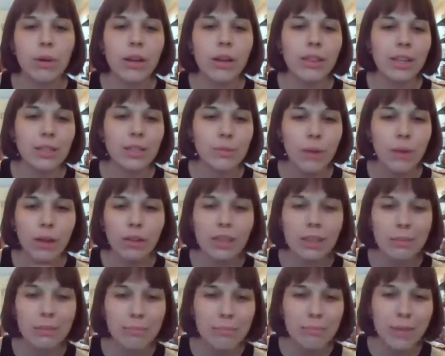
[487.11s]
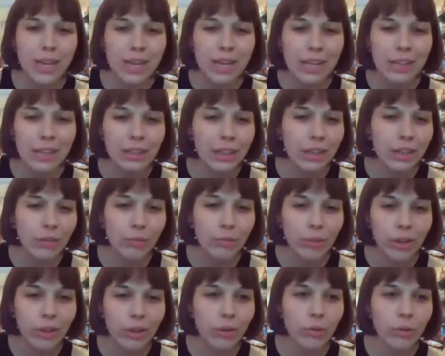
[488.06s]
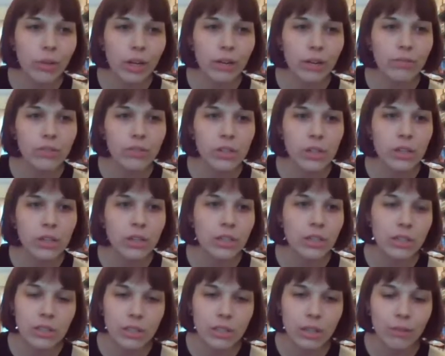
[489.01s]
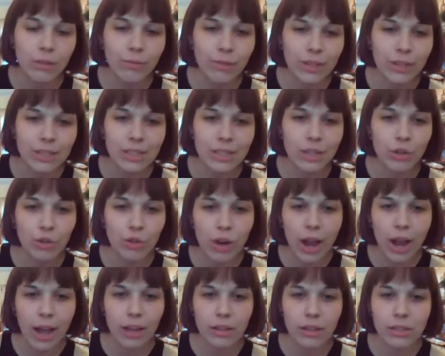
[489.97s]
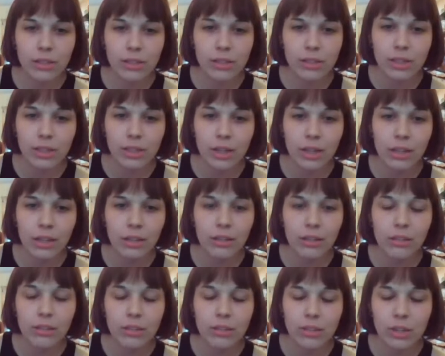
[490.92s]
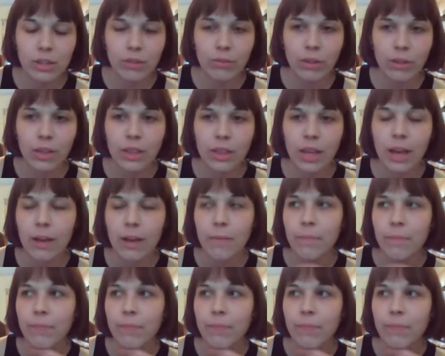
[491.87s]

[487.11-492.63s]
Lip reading: That's probably the main reno that I've done, is fixing cracks and stuff like that.